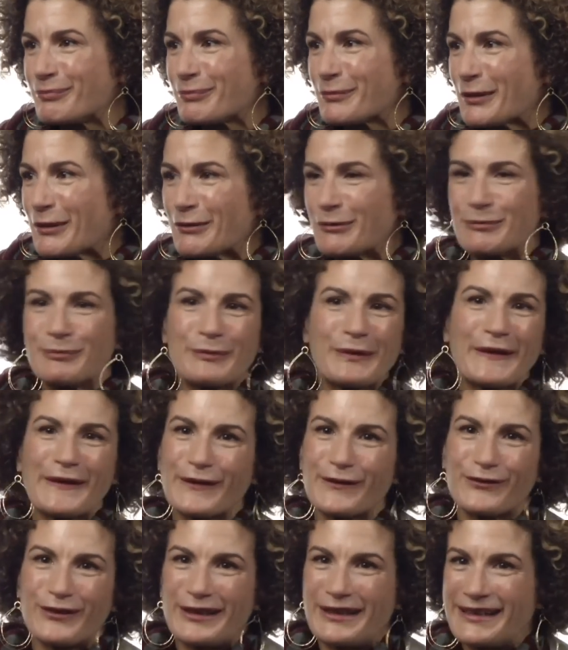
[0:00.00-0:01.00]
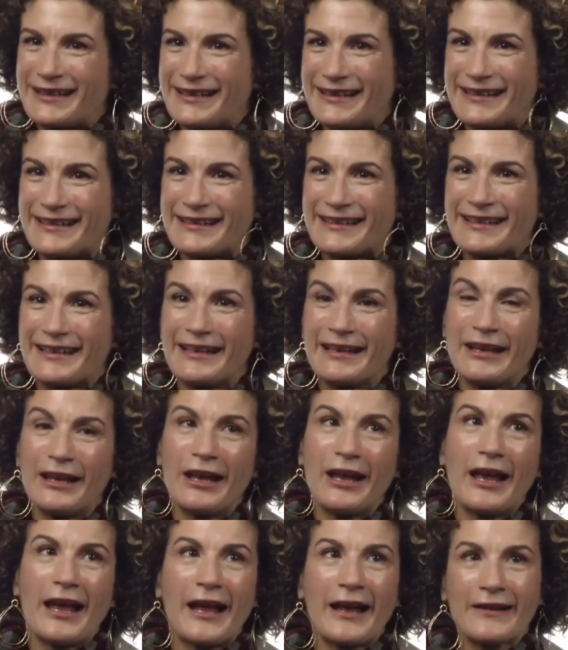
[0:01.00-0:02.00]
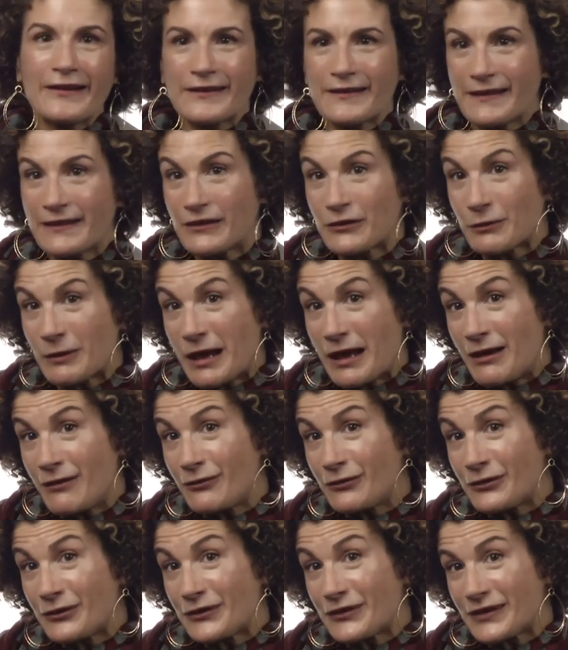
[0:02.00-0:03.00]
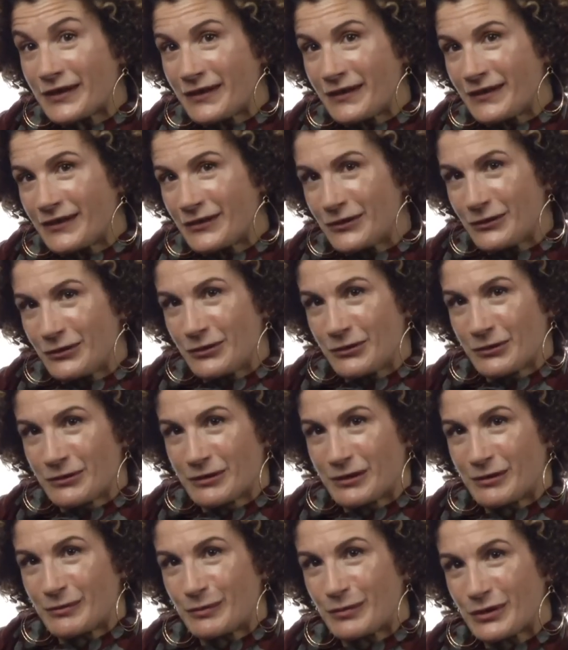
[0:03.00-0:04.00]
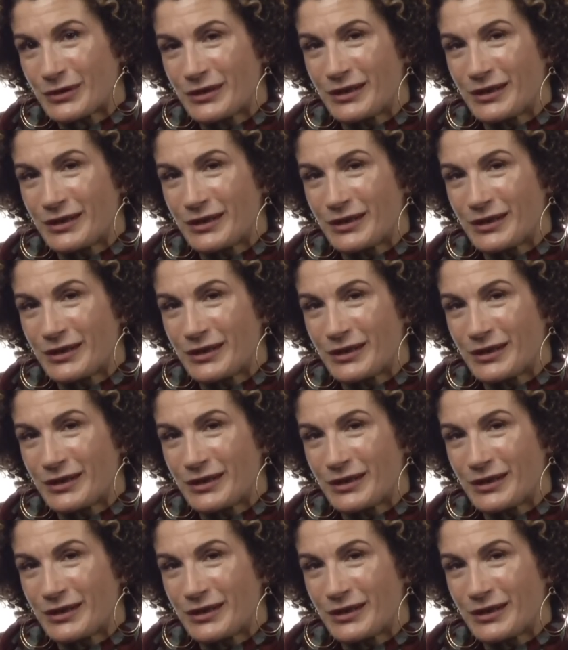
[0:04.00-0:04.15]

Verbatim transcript: you know Isfahan actually traveled into Europe